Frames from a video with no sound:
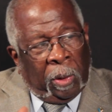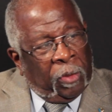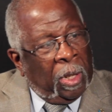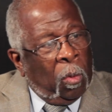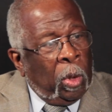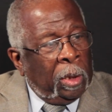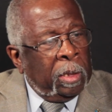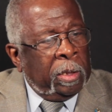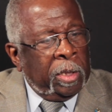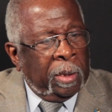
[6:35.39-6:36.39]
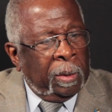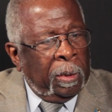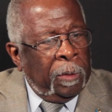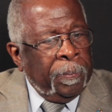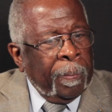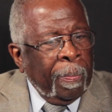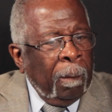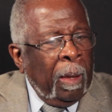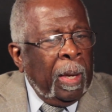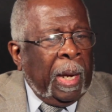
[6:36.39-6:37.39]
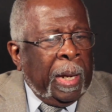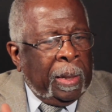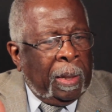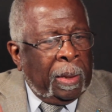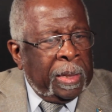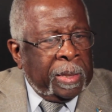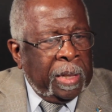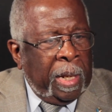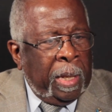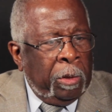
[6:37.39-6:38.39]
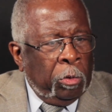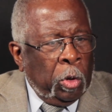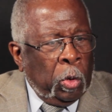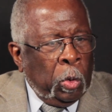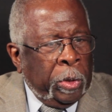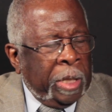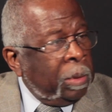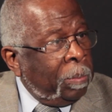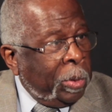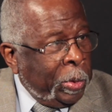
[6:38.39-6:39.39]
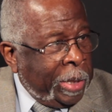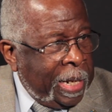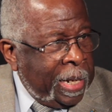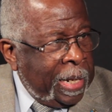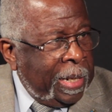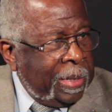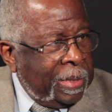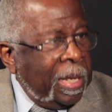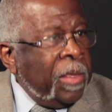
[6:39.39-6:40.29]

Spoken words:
If they're willing to serve and understand the role that the board has,